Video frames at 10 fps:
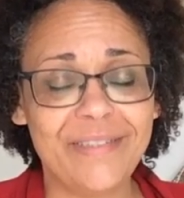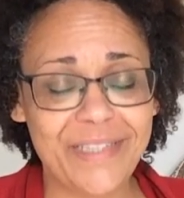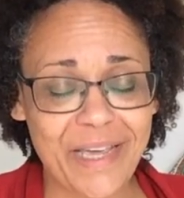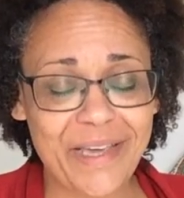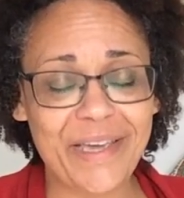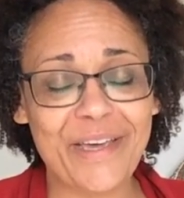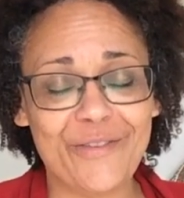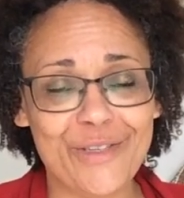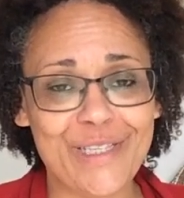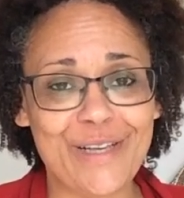Take care
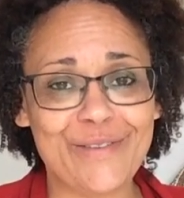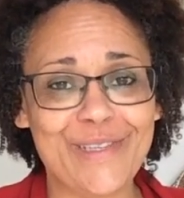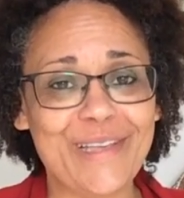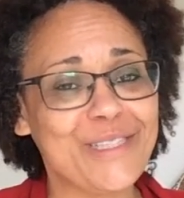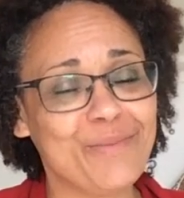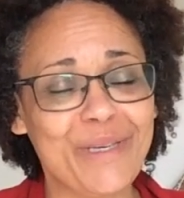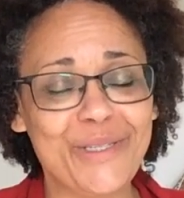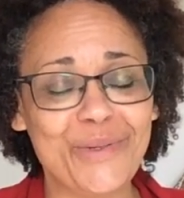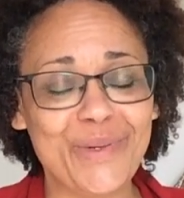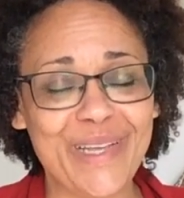of yourselves and speak
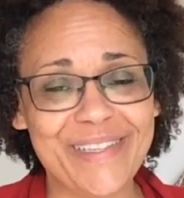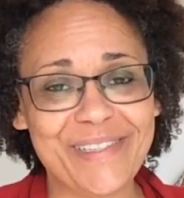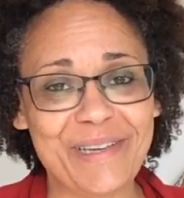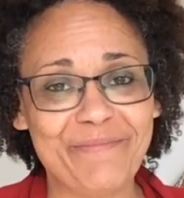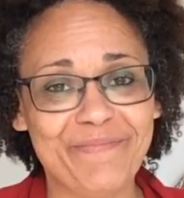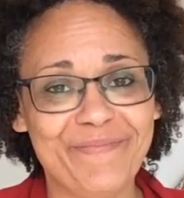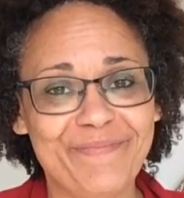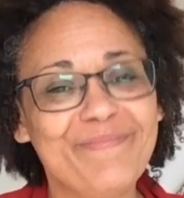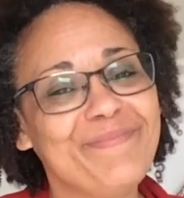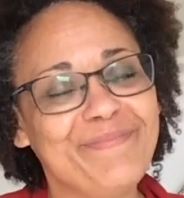to you all next time.
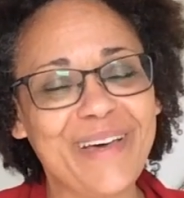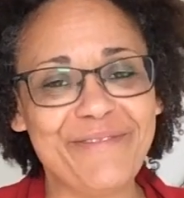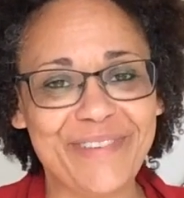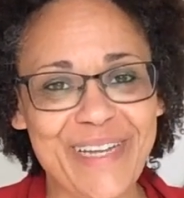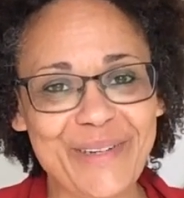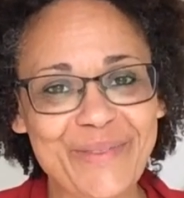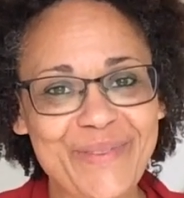Bye for now.